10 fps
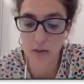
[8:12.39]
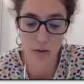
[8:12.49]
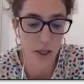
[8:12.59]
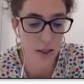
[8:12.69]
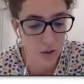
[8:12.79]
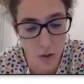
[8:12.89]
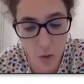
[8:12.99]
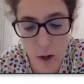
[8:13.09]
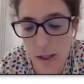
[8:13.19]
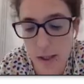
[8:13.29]
as
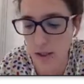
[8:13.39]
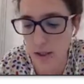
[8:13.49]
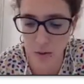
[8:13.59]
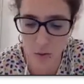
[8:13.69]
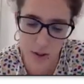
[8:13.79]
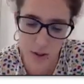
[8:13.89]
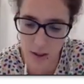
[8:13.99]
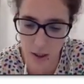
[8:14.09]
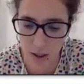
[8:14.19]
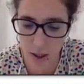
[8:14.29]
always
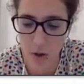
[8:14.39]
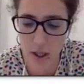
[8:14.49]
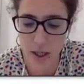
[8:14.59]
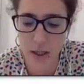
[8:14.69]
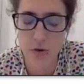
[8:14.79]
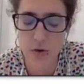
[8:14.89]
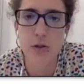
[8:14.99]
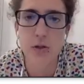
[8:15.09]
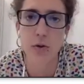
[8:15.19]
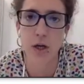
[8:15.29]
in our countries,
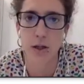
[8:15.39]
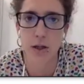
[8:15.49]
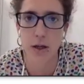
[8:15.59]
you need